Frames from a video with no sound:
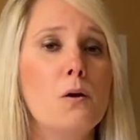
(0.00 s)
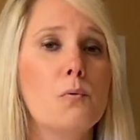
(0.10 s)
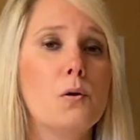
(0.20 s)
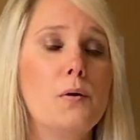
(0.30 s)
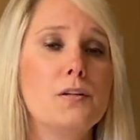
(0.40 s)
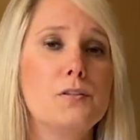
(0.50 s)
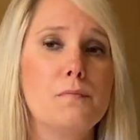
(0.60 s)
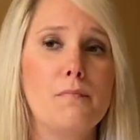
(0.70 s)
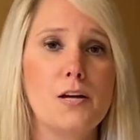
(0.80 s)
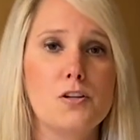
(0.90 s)
We're going to do
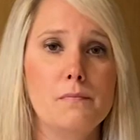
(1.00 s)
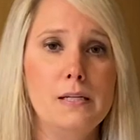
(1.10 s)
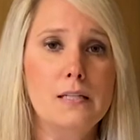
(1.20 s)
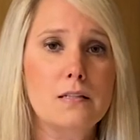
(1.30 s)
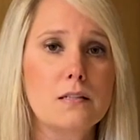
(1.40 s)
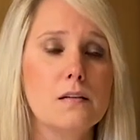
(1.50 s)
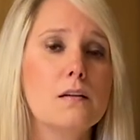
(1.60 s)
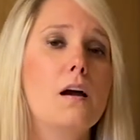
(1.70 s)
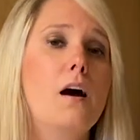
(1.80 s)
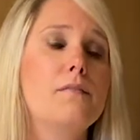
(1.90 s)
measurements
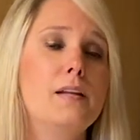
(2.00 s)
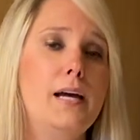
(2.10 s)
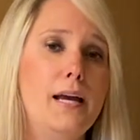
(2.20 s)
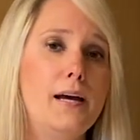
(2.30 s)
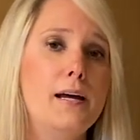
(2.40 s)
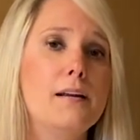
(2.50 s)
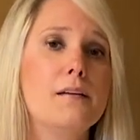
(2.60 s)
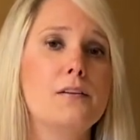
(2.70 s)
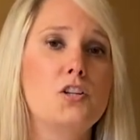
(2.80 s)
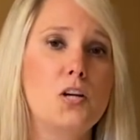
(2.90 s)
of the head,
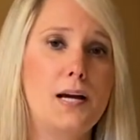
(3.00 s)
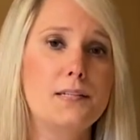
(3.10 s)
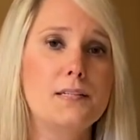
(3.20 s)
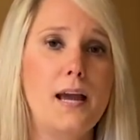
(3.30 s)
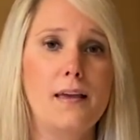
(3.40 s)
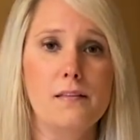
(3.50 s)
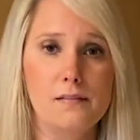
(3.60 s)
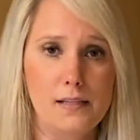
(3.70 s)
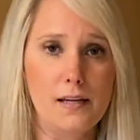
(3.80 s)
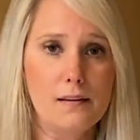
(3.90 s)
the chest, and the
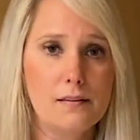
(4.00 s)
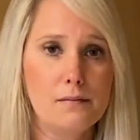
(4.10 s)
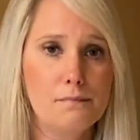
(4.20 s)
length.